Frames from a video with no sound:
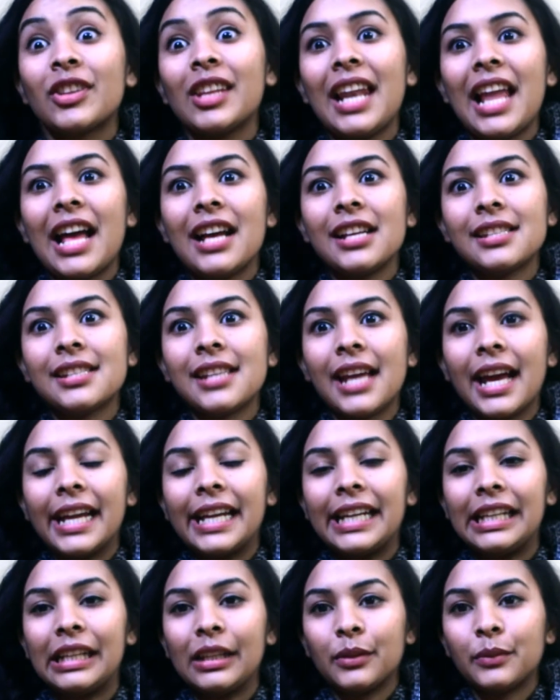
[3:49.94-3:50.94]
last
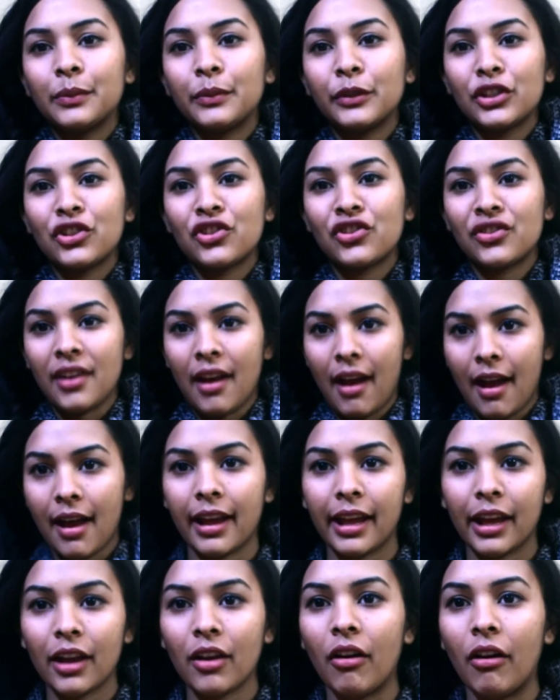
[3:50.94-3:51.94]
item which
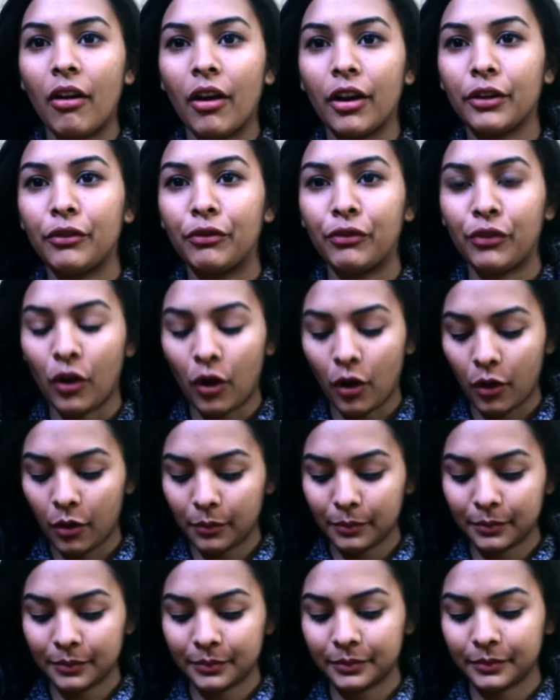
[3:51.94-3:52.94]
I got
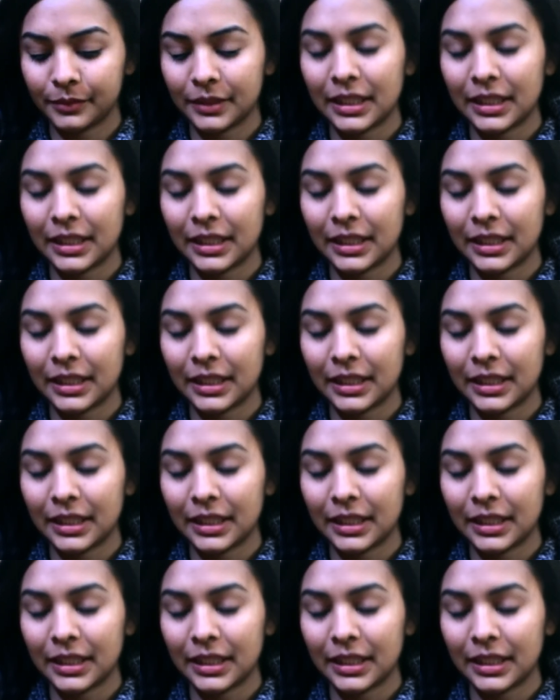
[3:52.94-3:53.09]
from